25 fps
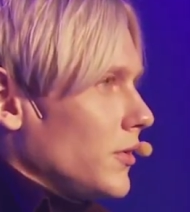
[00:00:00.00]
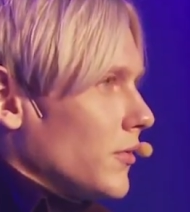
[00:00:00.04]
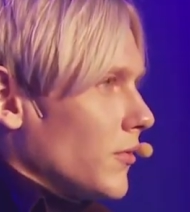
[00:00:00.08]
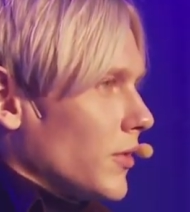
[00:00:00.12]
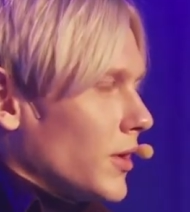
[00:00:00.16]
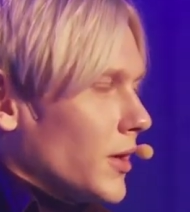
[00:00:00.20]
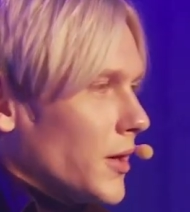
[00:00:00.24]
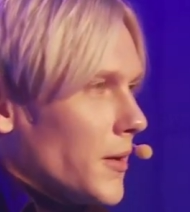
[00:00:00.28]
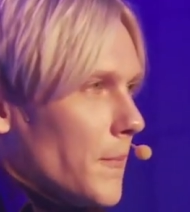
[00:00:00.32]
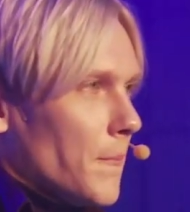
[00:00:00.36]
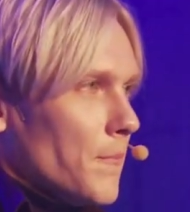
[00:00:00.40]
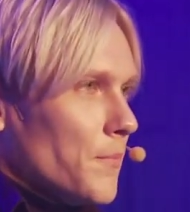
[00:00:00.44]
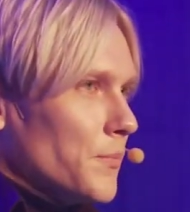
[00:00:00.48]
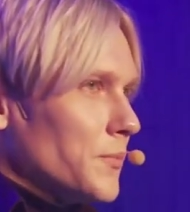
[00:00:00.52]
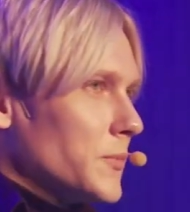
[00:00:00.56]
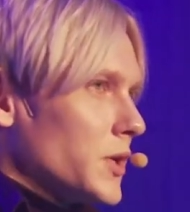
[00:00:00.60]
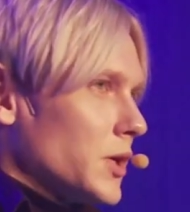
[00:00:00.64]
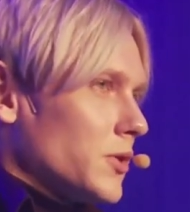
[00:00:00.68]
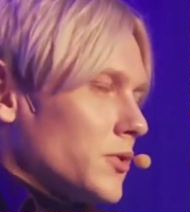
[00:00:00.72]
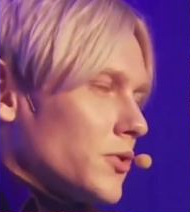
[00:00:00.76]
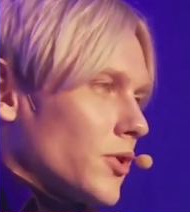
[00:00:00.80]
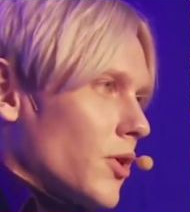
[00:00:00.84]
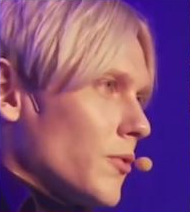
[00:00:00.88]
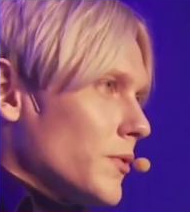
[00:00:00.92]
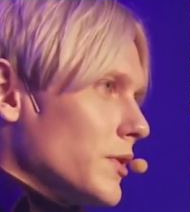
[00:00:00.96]
um,
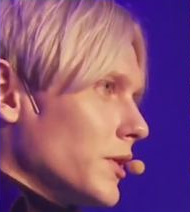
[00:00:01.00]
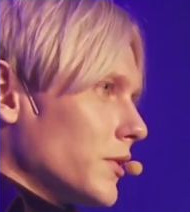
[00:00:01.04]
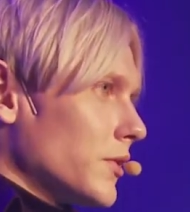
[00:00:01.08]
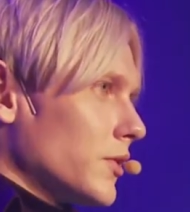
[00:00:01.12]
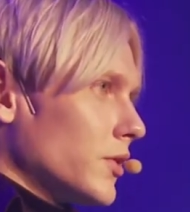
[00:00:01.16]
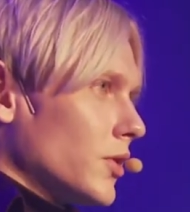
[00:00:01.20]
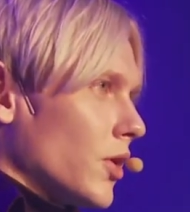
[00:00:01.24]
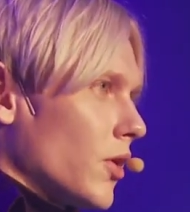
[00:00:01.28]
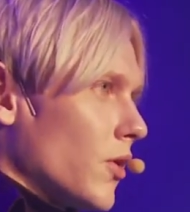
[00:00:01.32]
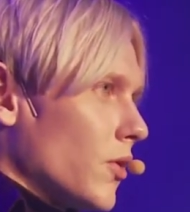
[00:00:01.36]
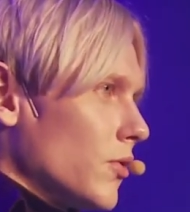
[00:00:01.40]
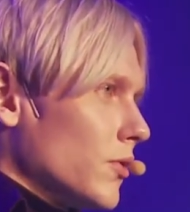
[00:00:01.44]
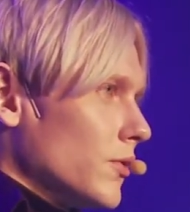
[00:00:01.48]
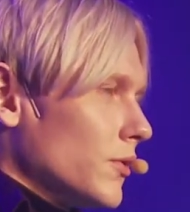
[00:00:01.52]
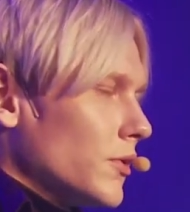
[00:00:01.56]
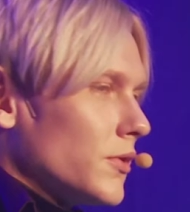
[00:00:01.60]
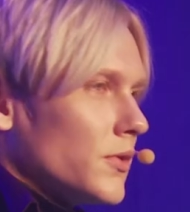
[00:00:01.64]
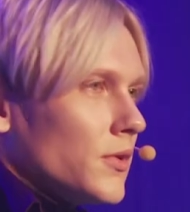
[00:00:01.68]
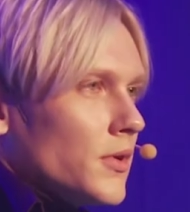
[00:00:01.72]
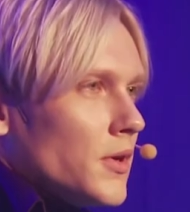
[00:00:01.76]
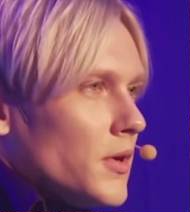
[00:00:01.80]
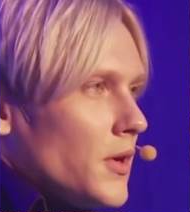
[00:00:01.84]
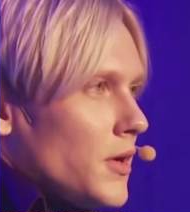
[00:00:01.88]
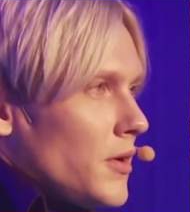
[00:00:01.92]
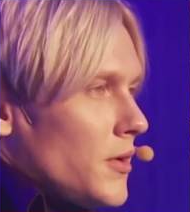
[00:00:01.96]
throwing
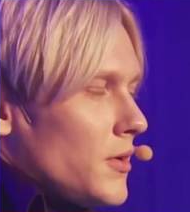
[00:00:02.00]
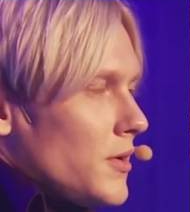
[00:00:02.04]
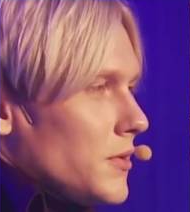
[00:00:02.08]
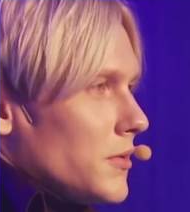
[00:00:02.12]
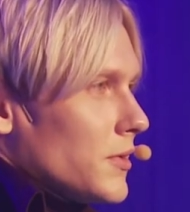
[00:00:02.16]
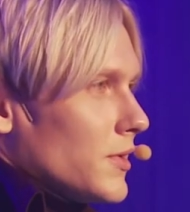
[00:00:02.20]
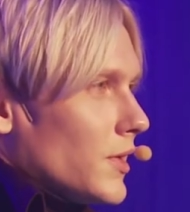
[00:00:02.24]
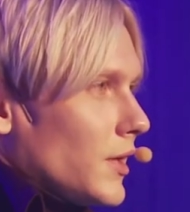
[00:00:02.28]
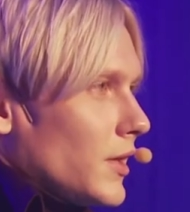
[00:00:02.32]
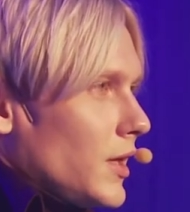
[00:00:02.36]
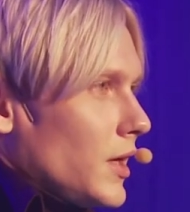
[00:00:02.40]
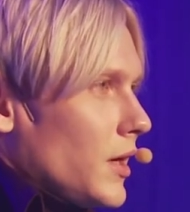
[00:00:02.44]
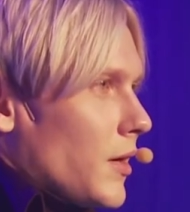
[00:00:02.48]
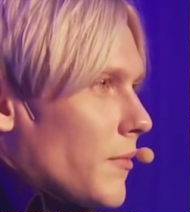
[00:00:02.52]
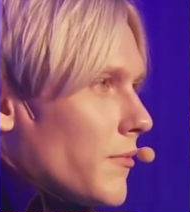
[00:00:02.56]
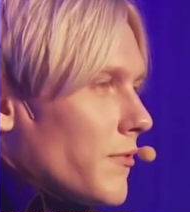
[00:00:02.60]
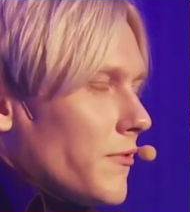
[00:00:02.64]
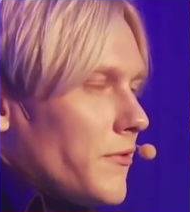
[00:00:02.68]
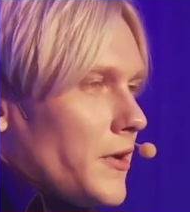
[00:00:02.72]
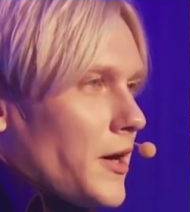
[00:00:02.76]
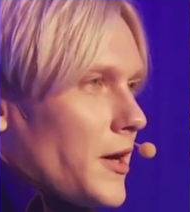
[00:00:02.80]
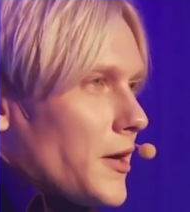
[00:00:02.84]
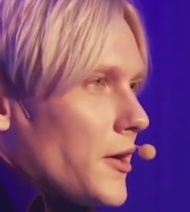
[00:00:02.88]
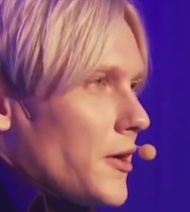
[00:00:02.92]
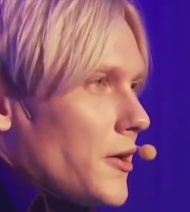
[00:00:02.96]
stones, setting up
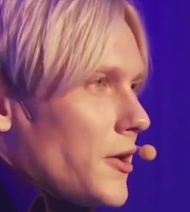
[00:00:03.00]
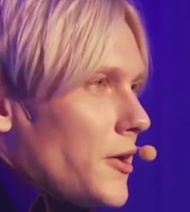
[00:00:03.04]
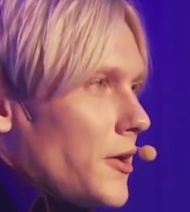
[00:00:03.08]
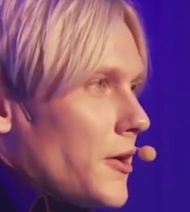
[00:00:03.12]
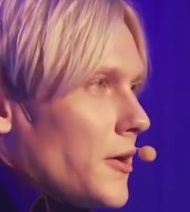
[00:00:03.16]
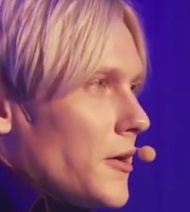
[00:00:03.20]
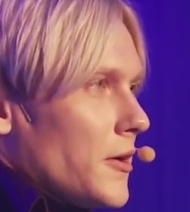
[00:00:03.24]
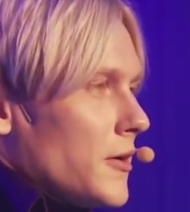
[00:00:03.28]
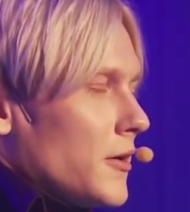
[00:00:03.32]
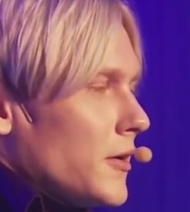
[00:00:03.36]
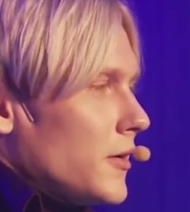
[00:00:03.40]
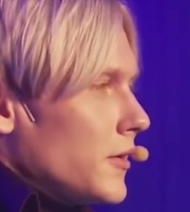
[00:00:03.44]
fire,